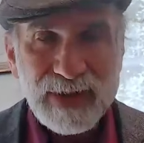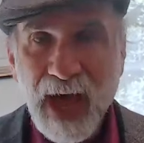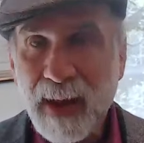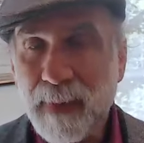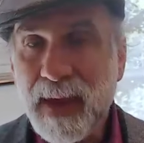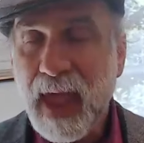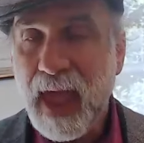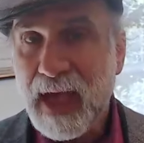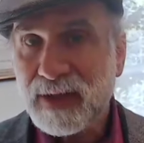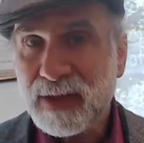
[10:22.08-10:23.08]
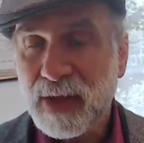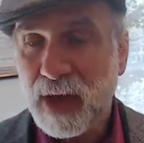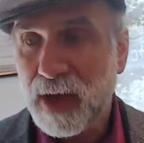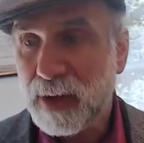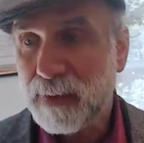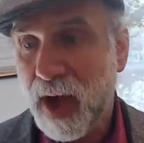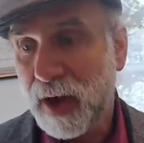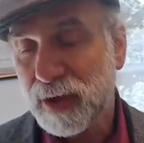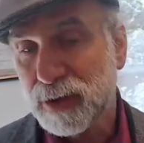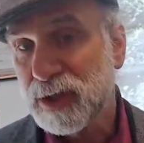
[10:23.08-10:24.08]
it's not a big ask. Uh,
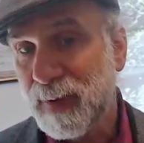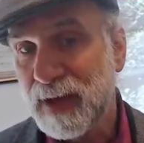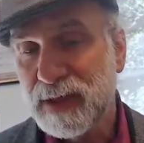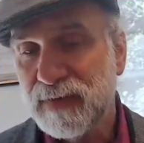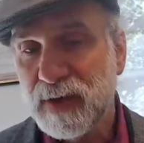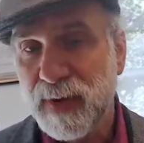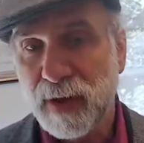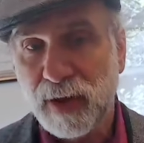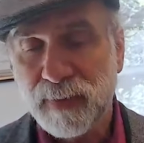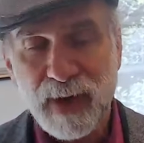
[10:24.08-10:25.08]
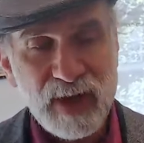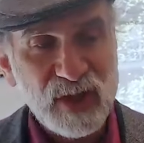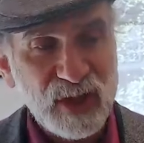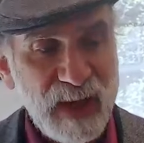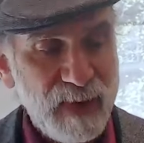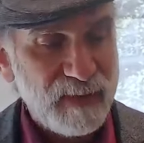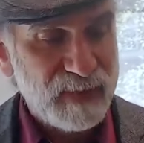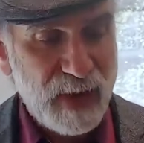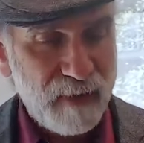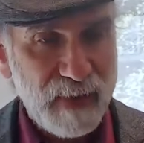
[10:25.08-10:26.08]
models are expensive to build, but in the scheme
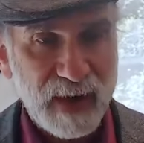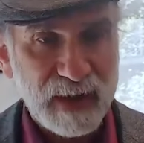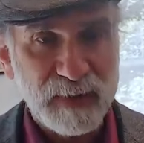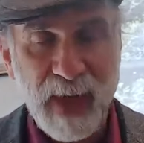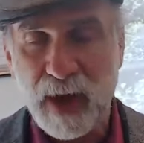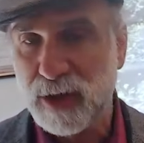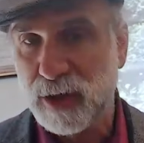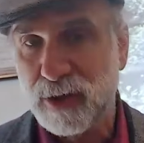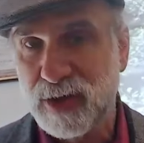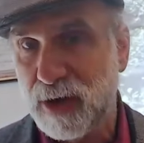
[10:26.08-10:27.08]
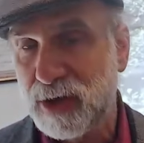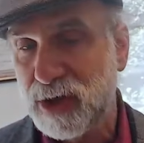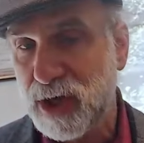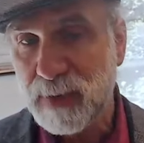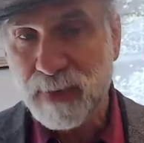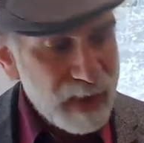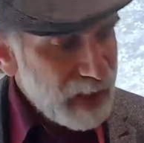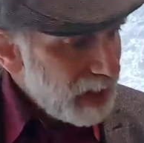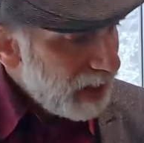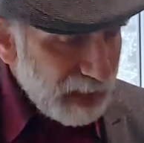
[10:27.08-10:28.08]
of government expenditures, they're cheap.
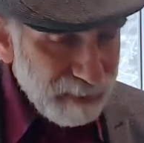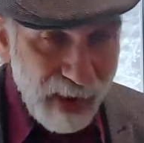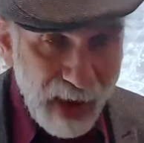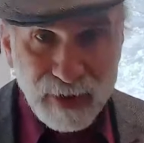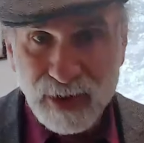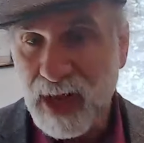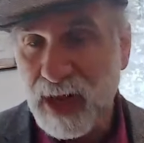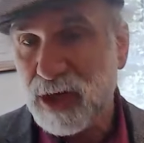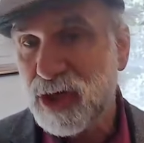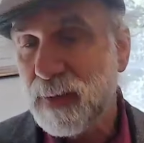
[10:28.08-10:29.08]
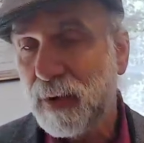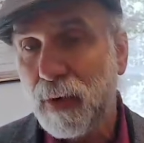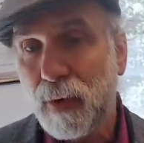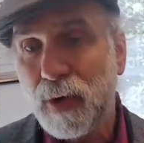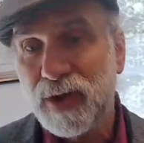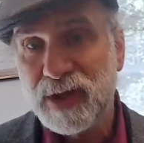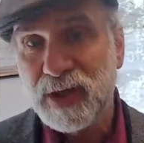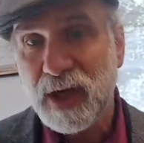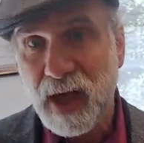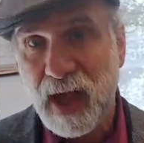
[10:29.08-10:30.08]
And models are getting cheaper all the
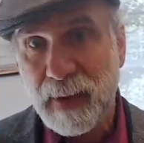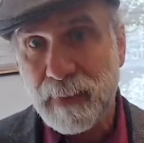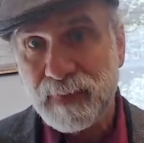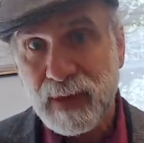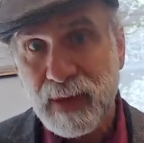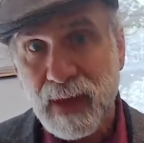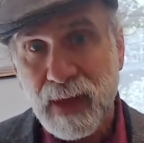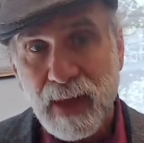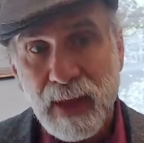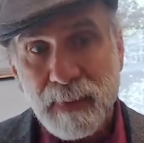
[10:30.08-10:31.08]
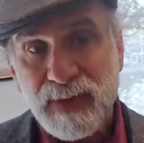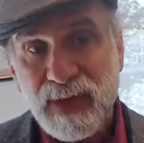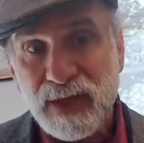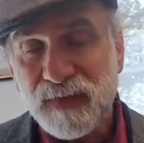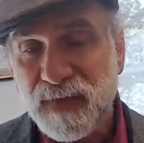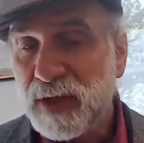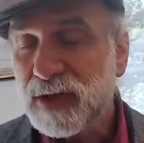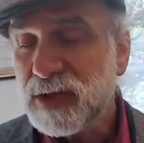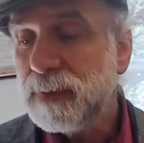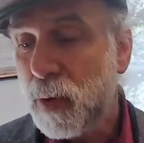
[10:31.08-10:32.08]
time. But this
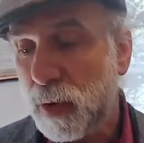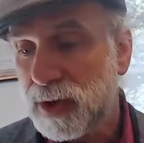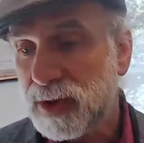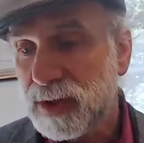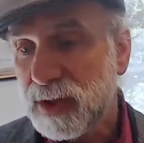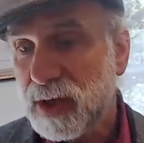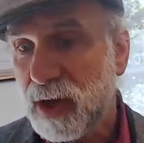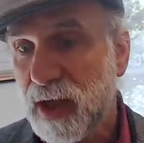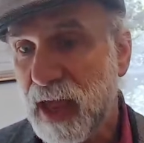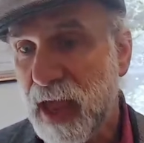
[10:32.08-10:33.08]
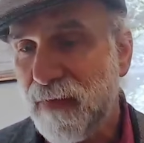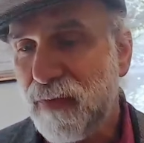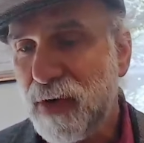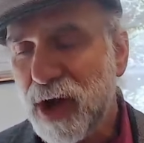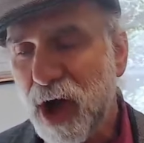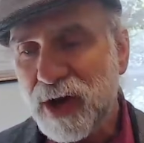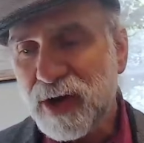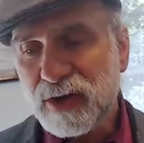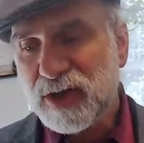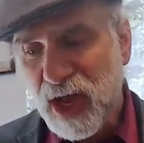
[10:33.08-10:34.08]
feels important. You know, if we're to
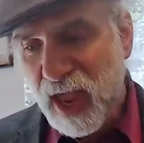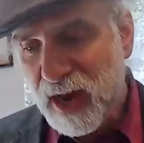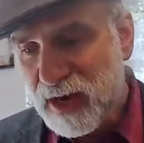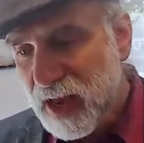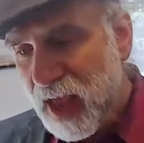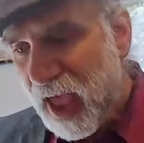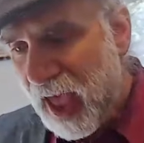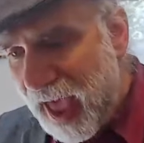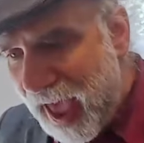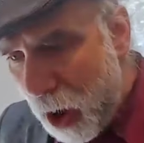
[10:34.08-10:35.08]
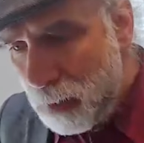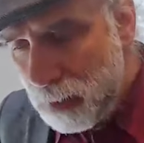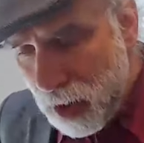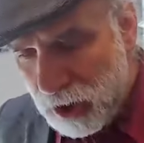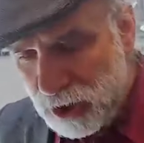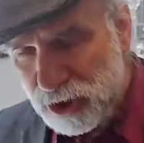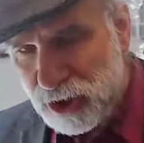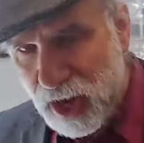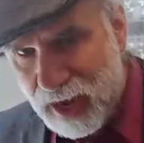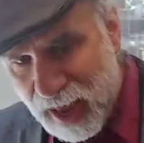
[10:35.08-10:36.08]
understand how
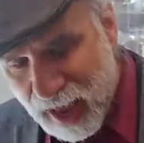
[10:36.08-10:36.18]
much and